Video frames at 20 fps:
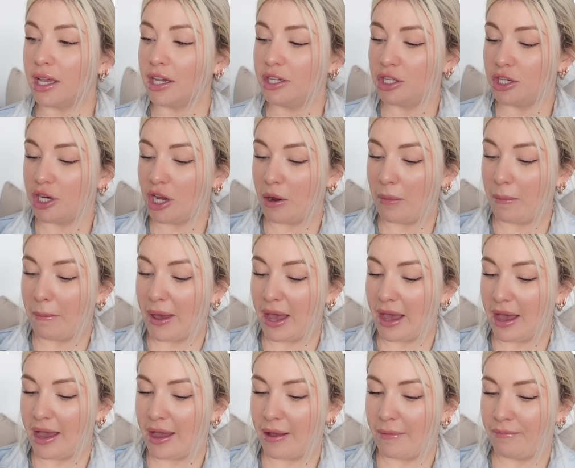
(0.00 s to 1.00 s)
I don't know,
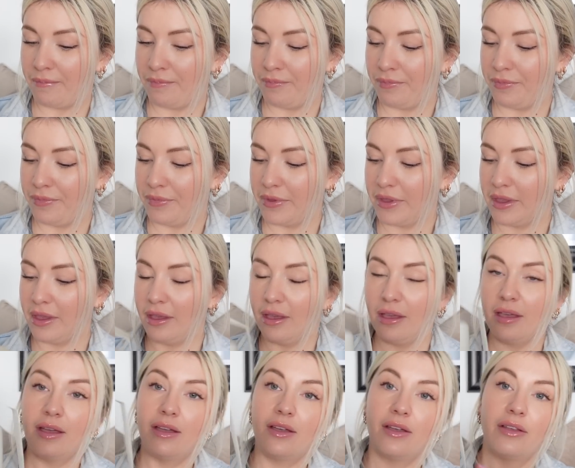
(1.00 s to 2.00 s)
but
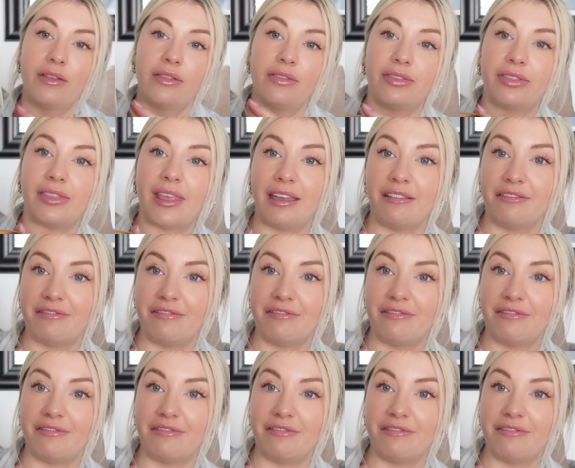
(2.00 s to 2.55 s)
they